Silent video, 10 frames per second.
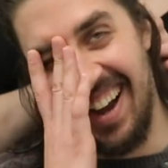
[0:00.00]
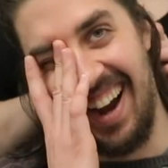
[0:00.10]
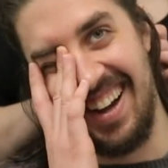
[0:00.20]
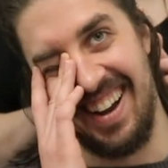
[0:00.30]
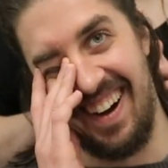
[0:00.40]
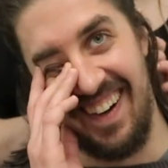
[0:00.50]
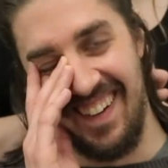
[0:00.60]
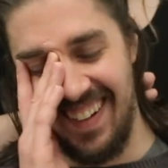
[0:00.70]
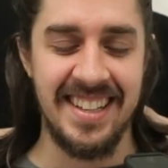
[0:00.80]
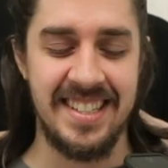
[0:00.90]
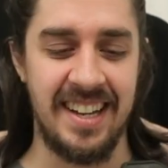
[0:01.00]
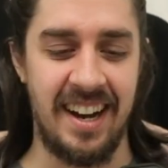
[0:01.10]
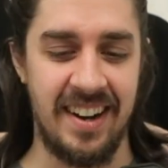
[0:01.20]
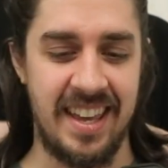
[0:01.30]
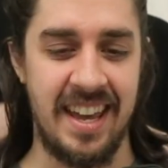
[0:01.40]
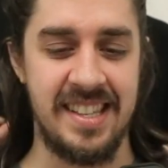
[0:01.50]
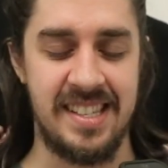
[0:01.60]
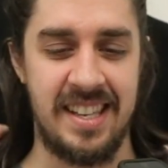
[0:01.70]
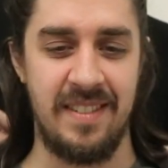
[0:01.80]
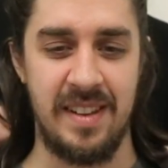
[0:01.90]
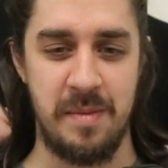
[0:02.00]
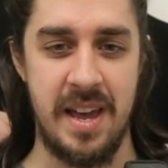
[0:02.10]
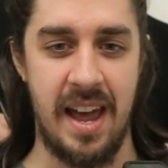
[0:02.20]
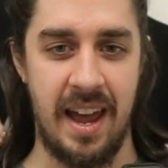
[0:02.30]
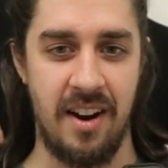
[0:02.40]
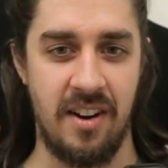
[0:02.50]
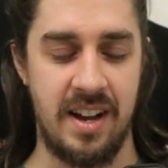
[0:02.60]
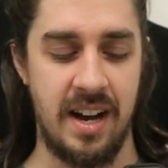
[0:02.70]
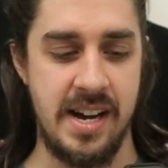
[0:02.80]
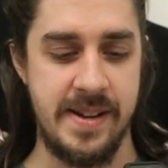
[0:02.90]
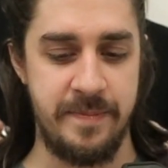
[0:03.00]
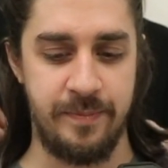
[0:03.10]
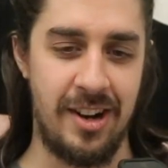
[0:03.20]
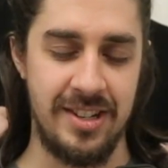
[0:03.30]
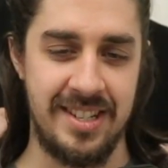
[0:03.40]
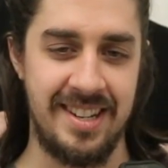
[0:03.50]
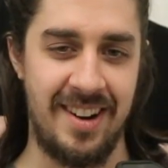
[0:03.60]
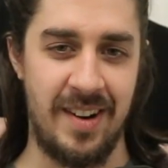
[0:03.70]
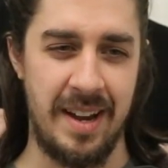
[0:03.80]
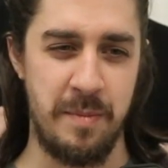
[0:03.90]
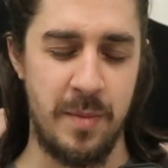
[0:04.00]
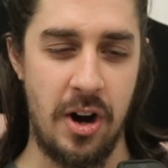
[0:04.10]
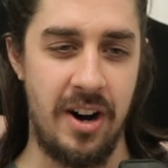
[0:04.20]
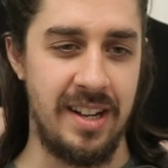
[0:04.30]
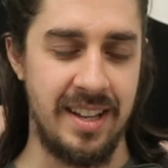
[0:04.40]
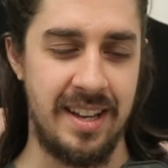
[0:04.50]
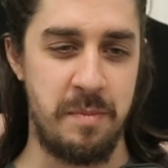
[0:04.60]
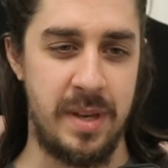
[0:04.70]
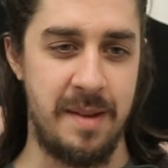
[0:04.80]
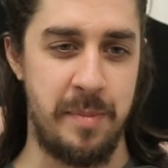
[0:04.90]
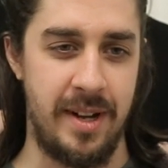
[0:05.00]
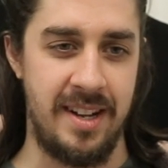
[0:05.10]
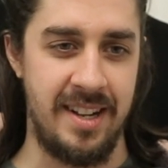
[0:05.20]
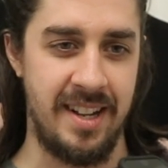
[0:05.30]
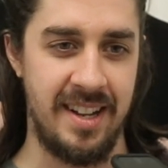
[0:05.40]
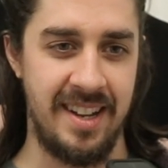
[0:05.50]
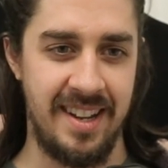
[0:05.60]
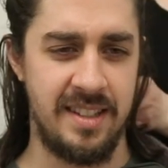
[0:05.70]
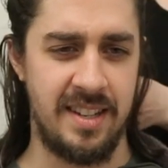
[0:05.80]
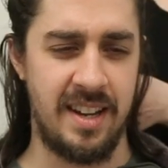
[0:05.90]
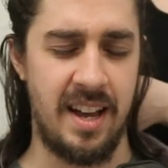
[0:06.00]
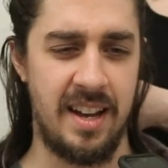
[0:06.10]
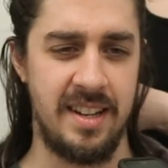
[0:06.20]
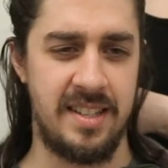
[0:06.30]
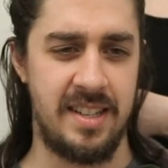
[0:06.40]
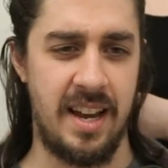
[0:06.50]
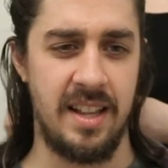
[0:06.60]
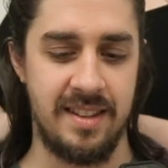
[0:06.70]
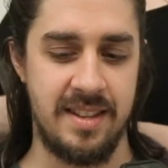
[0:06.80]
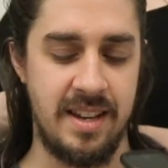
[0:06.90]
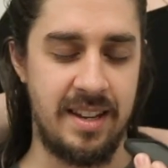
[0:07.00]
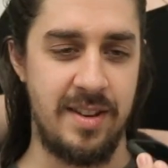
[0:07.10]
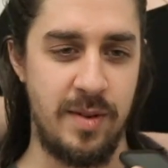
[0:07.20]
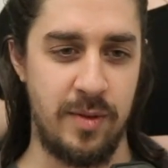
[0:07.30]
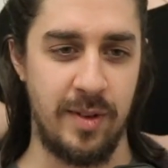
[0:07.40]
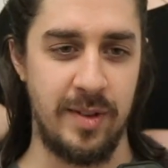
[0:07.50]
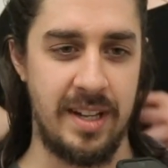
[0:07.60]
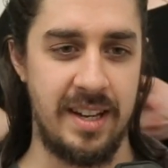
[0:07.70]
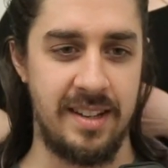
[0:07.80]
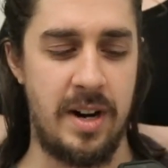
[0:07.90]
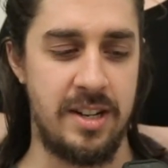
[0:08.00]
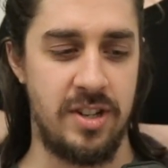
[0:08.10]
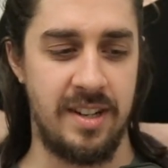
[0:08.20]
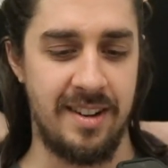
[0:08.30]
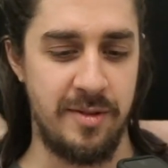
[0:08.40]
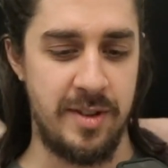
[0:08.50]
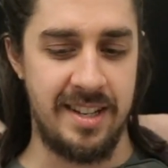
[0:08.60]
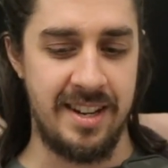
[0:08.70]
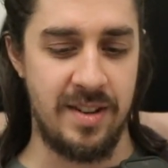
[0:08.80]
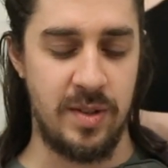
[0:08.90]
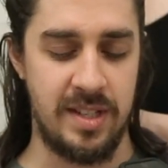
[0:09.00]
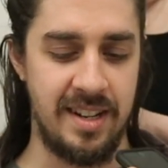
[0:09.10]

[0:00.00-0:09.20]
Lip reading: I know. So, Kate's giving me a haircut. Also, I'm calling people to kind of say thank you for, like, watching our videos.